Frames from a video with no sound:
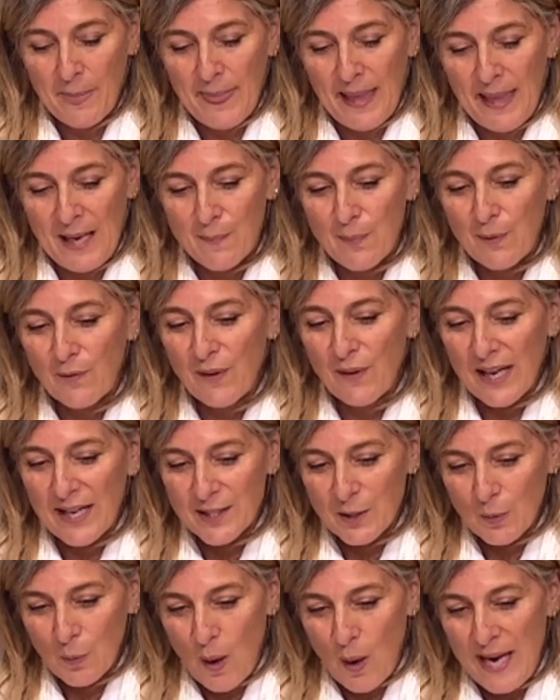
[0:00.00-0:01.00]
It
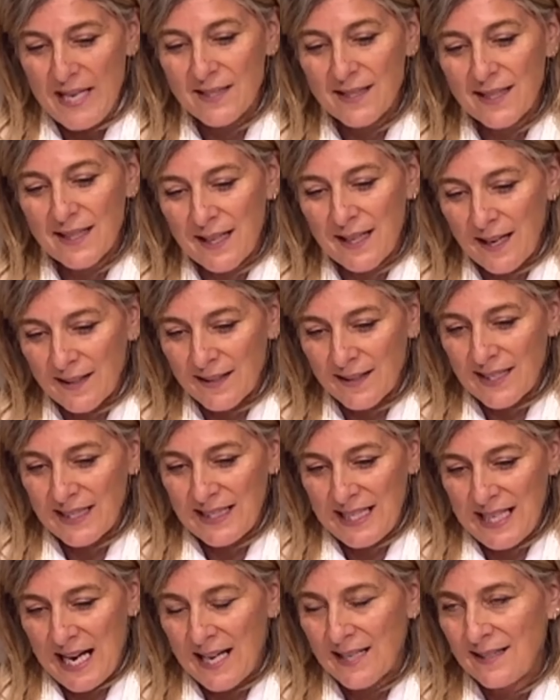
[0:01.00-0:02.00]
provides weight and
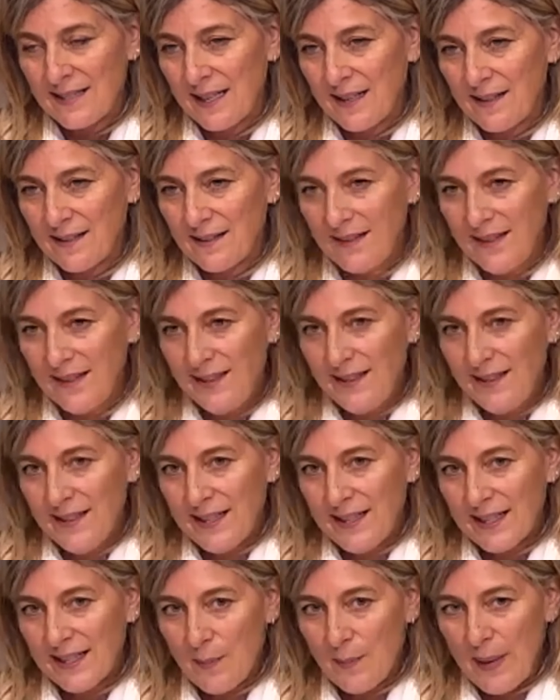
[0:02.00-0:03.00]
understanding,
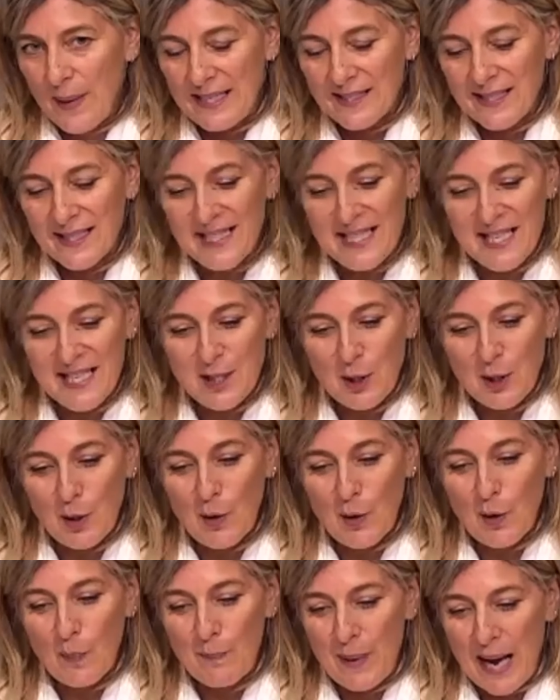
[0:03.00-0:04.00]
a capacity to
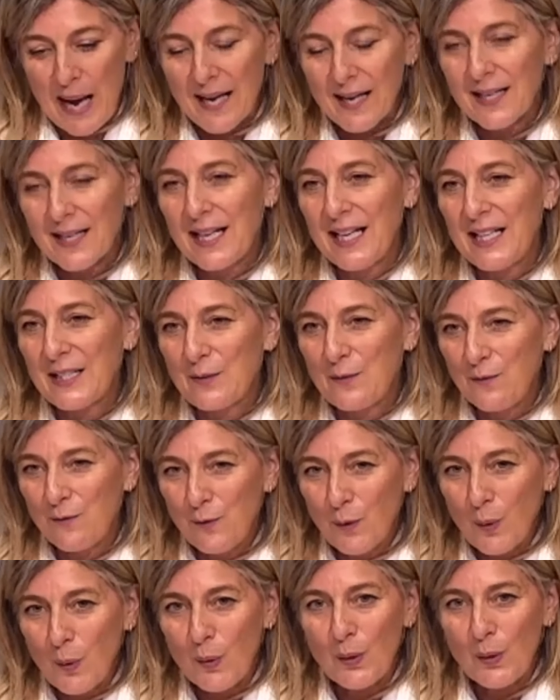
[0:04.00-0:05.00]
look back and
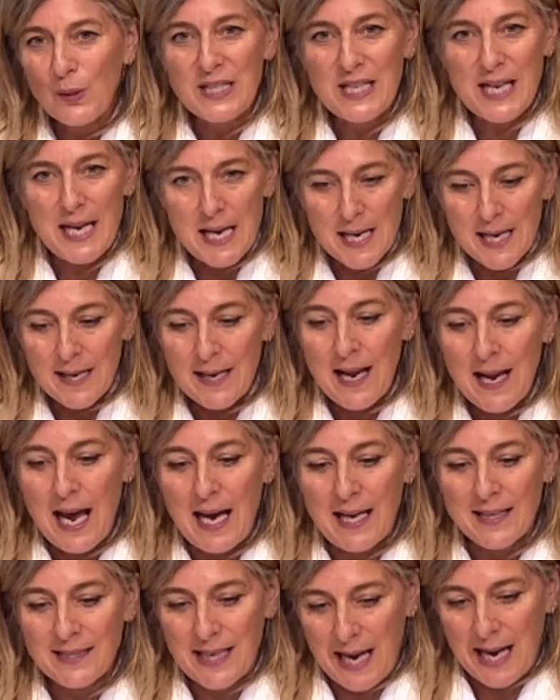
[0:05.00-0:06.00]
forward, in
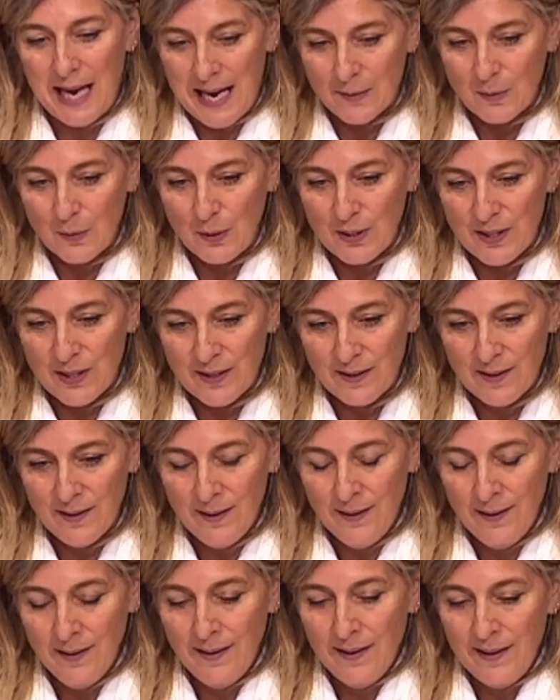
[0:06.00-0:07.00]
and out.
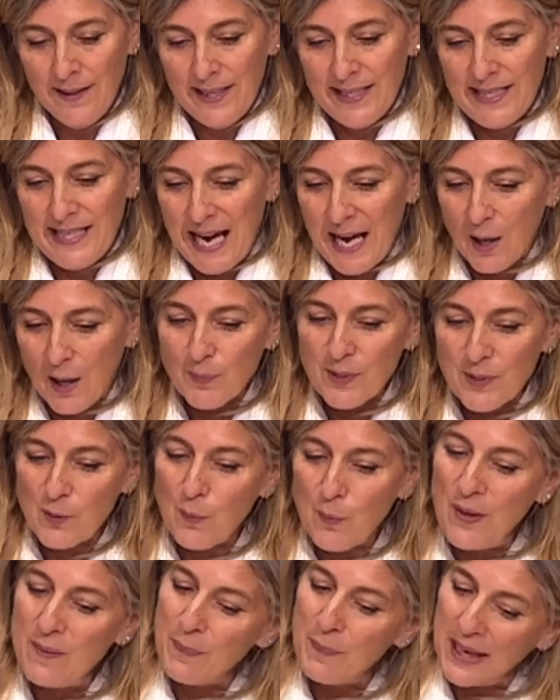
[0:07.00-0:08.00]
It helps
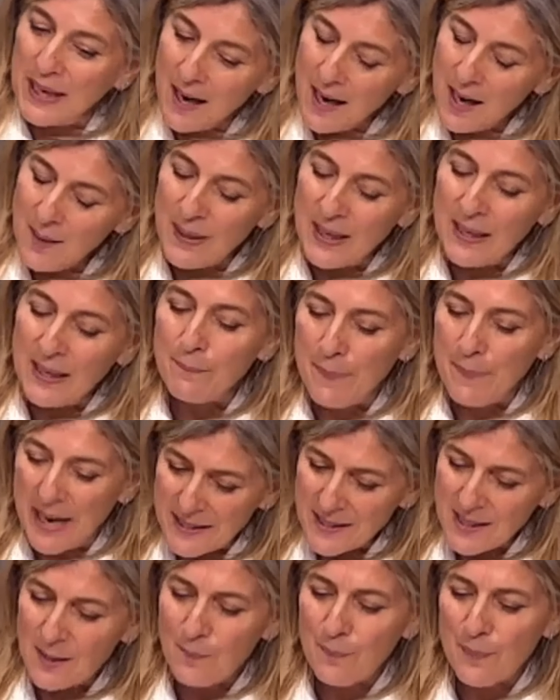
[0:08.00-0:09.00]
with becoming
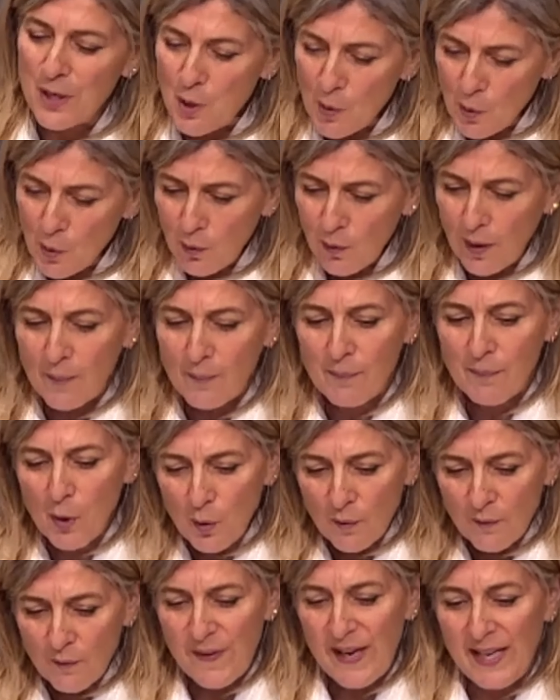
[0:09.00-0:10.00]
better, purer,
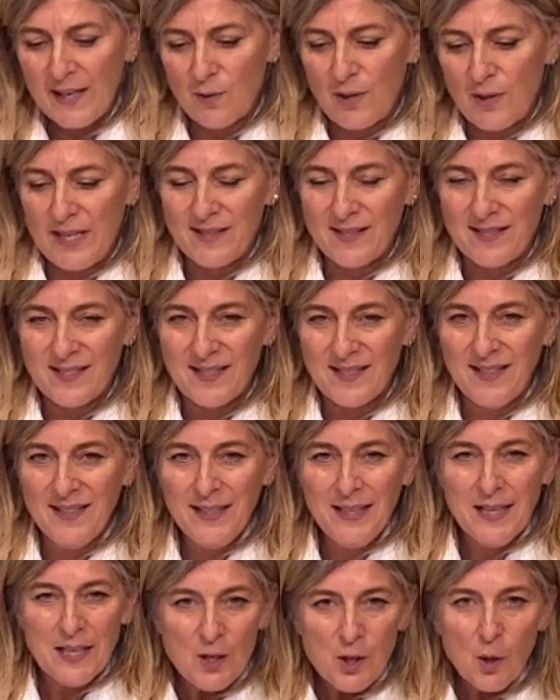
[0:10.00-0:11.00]
more vigorous,
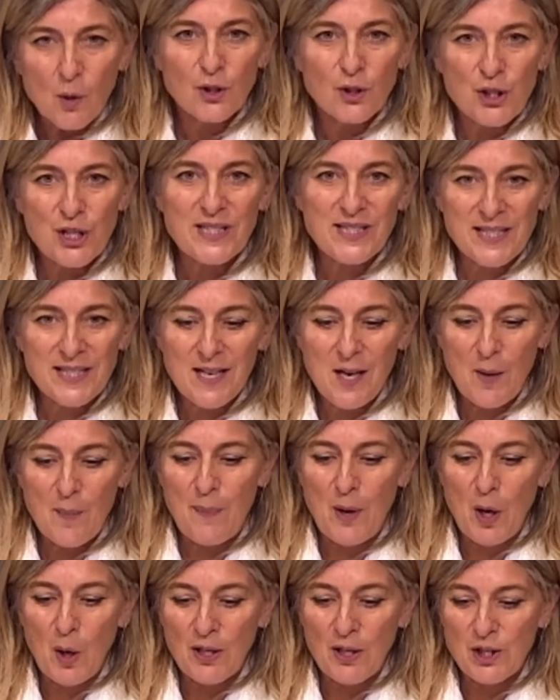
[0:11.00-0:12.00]
not just an
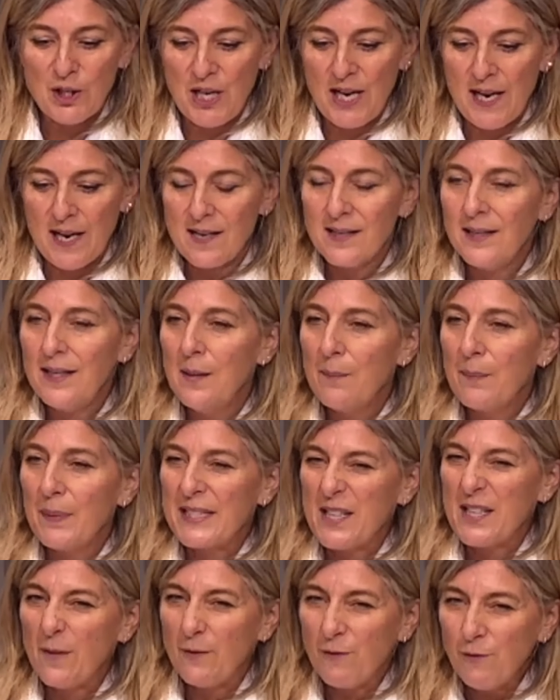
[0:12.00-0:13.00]
apology,
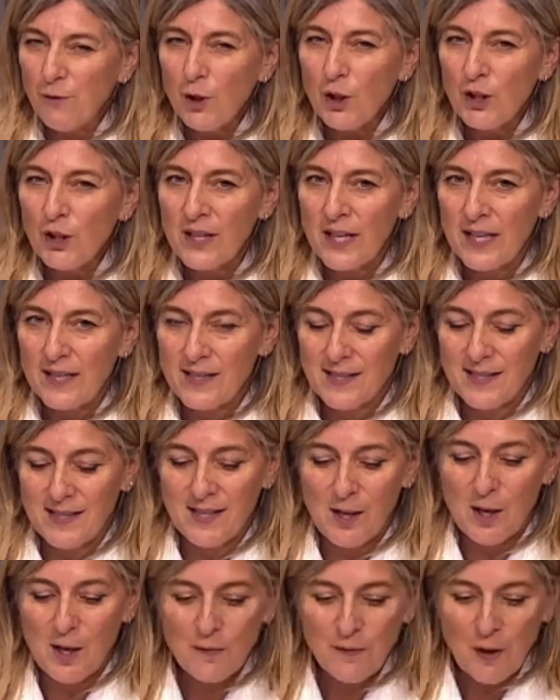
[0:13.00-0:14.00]
but a fullness
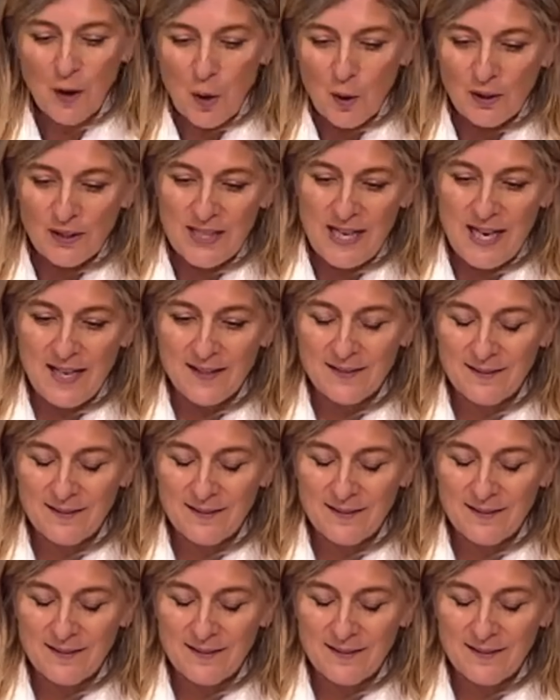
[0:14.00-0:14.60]
of holding.